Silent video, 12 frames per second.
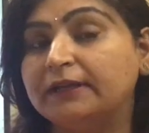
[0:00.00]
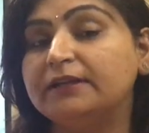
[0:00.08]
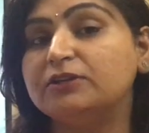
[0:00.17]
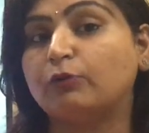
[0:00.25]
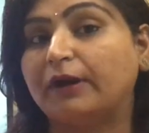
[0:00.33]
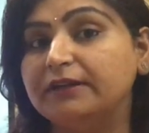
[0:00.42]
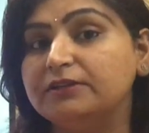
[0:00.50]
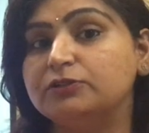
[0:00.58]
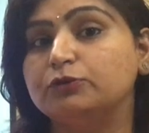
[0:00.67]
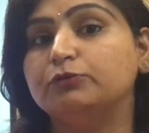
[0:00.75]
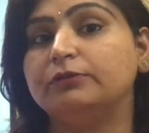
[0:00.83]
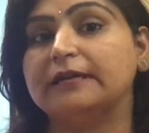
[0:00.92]
tried
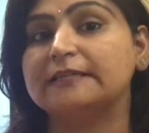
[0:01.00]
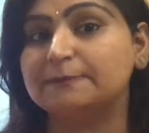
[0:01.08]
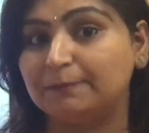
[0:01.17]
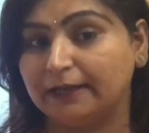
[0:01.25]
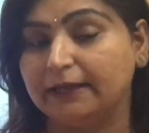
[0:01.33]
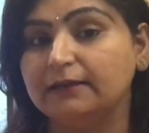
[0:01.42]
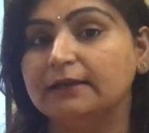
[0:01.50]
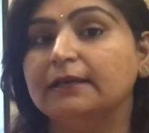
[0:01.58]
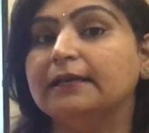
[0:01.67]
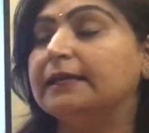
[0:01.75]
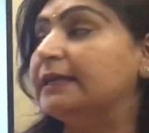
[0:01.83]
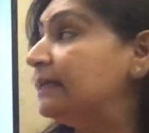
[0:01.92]
to explain,
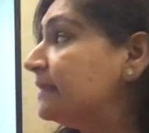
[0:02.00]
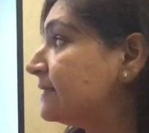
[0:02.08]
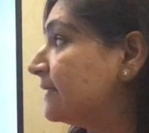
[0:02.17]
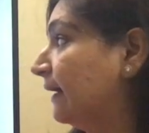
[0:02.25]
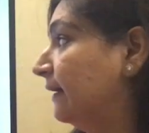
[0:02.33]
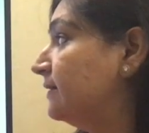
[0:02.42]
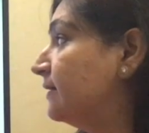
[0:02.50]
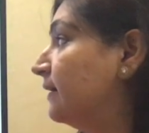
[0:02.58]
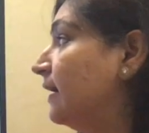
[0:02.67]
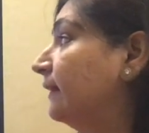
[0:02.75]
he said